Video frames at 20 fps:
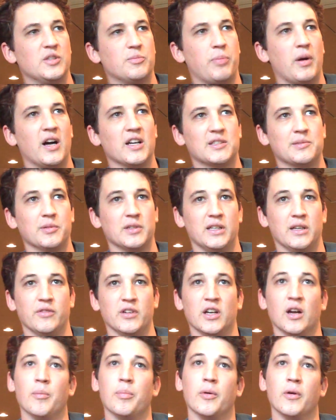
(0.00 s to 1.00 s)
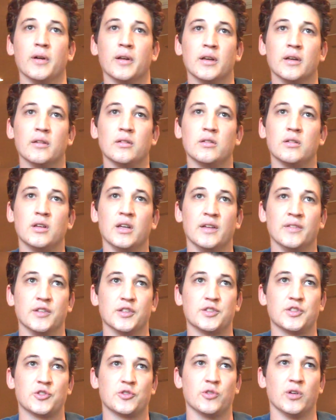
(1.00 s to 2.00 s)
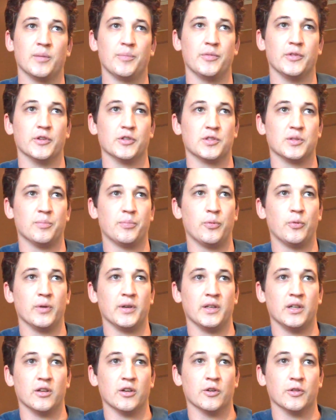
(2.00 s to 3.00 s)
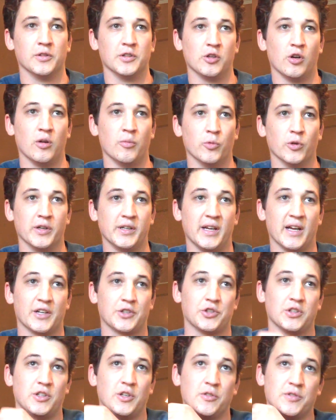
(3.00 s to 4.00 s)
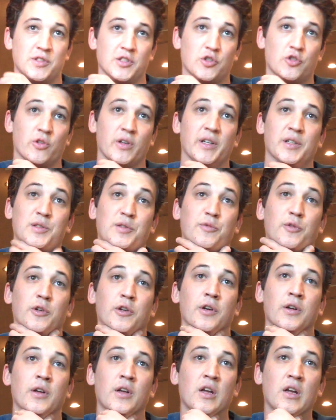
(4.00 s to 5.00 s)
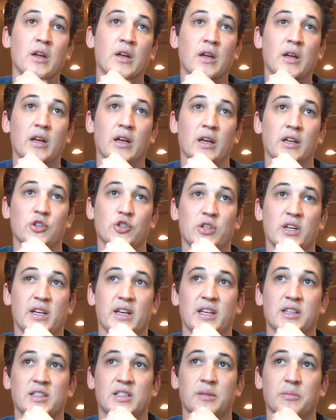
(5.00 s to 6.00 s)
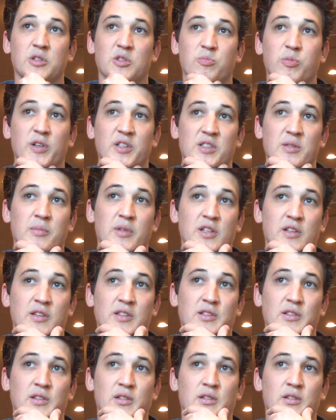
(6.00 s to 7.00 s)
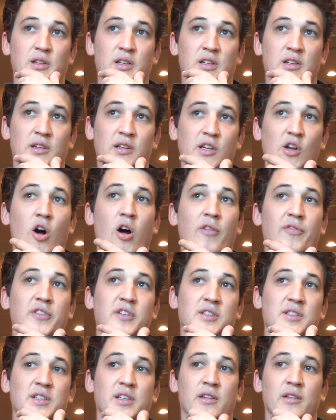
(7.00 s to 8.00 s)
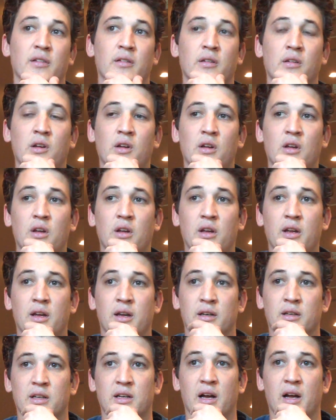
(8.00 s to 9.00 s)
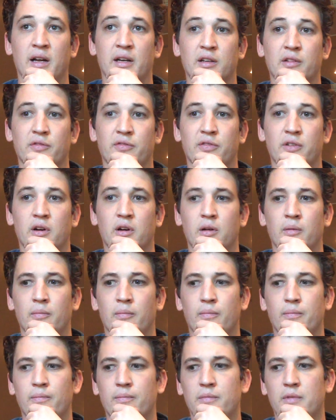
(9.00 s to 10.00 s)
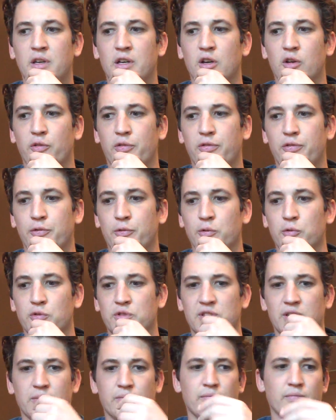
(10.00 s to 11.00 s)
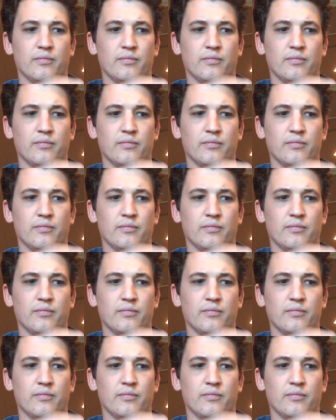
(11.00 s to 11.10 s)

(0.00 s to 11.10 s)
possibly giving up on it. In the script, there's a point early on where he actually goes to transfer, and J.K. Simmons brings him into the office and kind of through some